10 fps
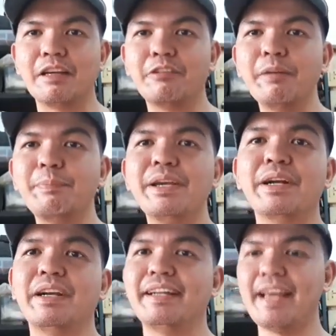
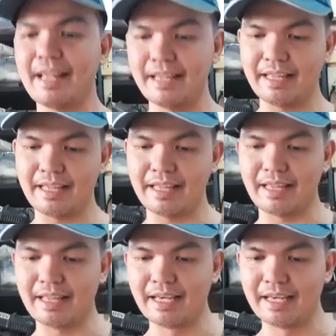grippier
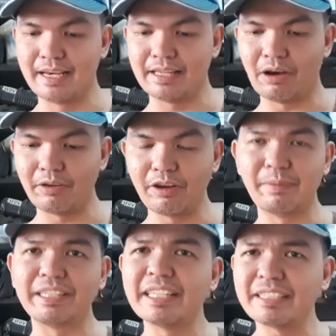than the
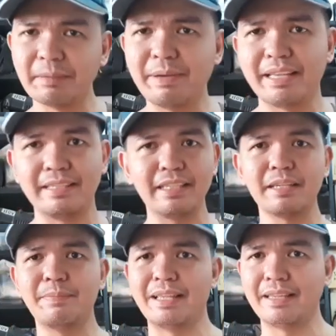Hoyoma, just a bit. This
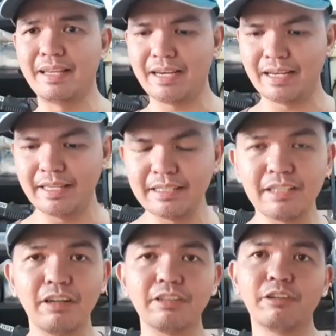
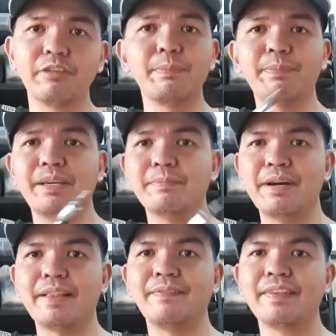is also grippy,
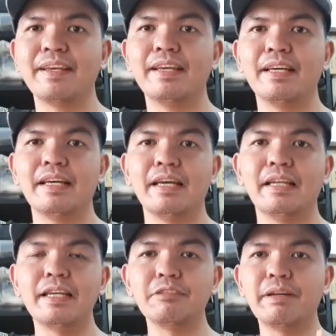but
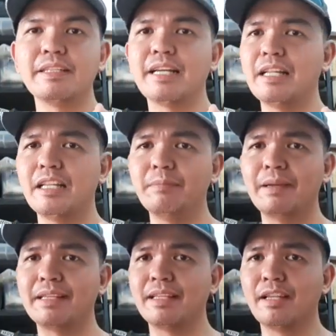this one is a little
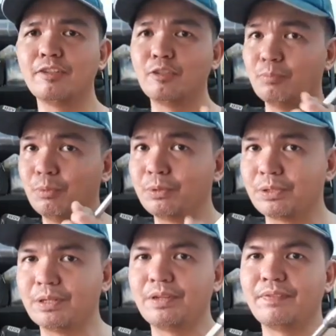bit
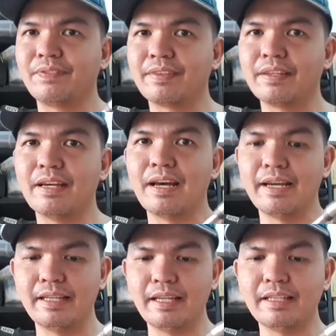smoother.
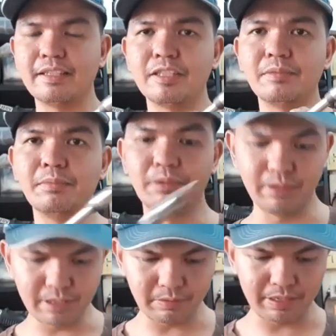It's
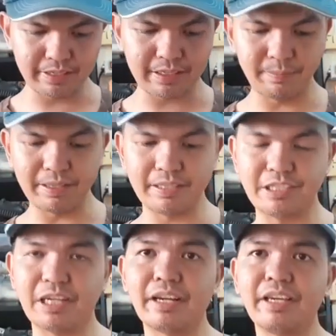smooth. This one is a bit
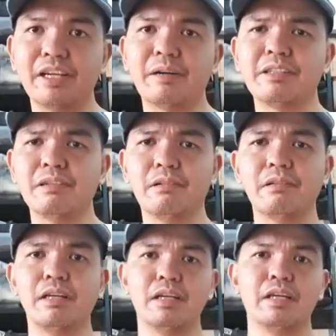chunkier,
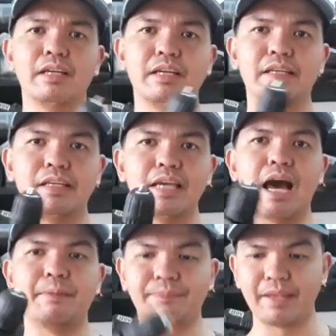so yeah.